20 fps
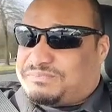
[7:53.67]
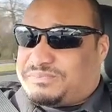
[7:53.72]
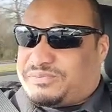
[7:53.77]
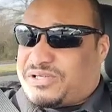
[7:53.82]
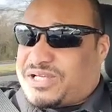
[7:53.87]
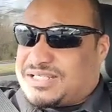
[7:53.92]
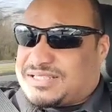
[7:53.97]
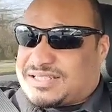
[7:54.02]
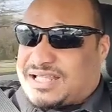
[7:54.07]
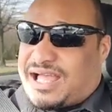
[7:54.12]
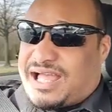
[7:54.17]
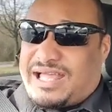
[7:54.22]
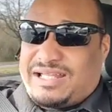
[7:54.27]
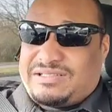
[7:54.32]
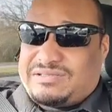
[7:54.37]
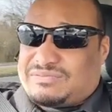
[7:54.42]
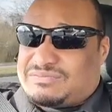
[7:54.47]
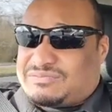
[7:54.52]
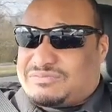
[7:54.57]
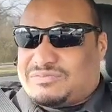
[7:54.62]
Prescott,
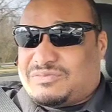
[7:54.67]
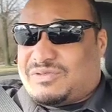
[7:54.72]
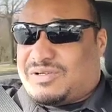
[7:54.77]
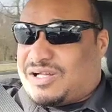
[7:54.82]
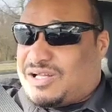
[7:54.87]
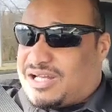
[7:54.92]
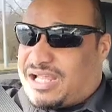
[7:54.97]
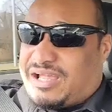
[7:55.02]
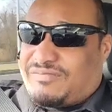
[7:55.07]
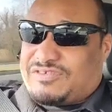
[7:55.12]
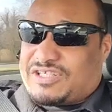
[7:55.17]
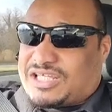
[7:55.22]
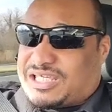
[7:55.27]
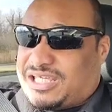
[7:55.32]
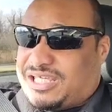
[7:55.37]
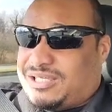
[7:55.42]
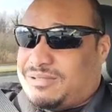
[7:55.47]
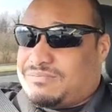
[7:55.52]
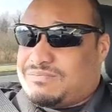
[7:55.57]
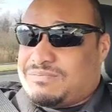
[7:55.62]
we're going to have to
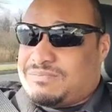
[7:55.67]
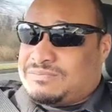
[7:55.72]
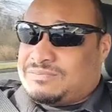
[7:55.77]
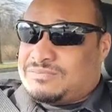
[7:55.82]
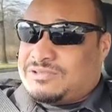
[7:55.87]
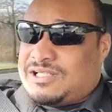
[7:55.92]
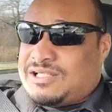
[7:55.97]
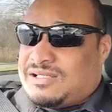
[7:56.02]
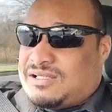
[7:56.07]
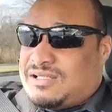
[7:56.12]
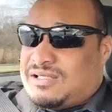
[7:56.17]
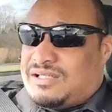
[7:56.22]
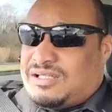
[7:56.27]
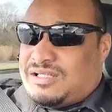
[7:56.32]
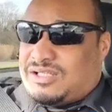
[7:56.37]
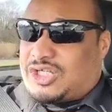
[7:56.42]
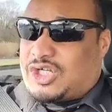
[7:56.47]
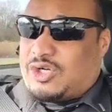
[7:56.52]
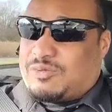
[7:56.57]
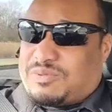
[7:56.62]
keep.
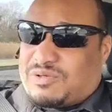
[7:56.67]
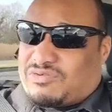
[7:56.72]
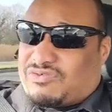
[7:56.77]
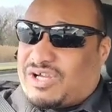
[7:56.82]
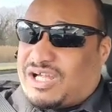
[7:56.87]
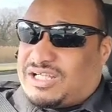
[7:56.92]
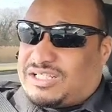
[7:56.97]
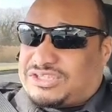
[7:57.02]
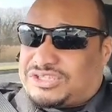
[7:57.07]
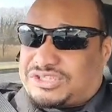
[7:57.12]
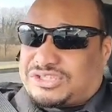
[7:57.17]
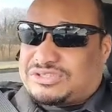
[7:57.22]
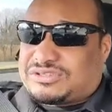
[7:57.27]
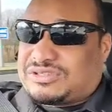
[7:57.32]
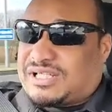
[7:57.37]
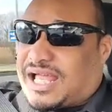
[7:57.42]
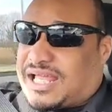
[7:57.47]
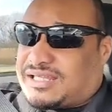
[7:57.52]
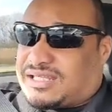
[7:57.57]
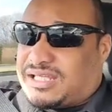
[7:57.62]
Cooper Rush,
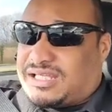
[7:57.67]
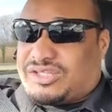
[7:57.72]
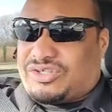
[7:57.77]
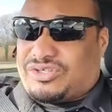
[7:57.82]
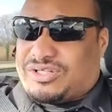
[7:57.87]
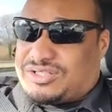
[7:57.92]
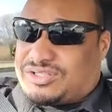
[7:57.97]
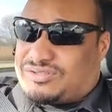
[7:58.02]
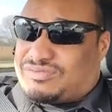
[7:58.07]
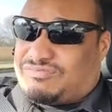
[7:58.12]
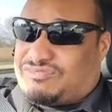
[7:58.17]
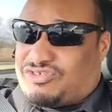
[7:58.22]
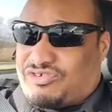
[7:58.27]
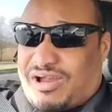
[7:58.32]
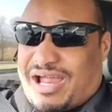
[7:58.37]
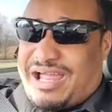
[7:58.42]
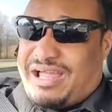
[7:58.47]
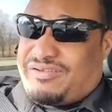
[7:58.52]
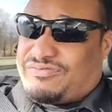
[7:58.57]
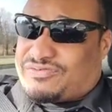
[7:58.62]
I think you could
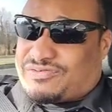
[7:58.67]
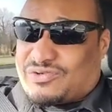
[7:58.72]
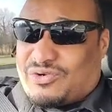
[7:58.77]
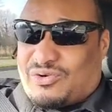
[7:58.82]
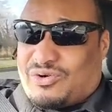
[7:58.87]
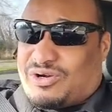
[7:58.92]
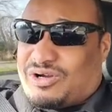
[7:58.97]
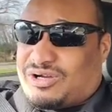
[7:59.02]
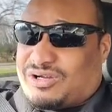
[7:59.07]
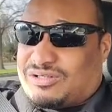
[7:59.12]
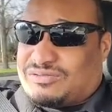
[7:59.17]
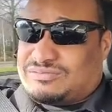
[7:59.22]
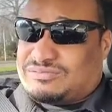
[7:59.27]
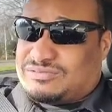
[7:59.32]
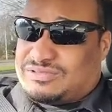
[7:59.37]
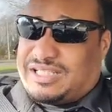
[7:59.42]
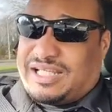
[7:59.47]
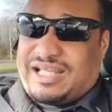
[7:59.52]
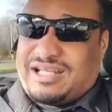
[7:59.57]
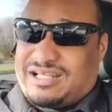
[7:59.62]
draft or
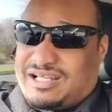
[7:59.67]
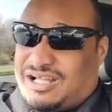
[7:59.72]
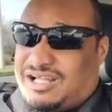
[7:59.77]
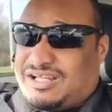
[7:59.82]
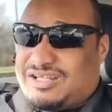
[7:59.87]
get an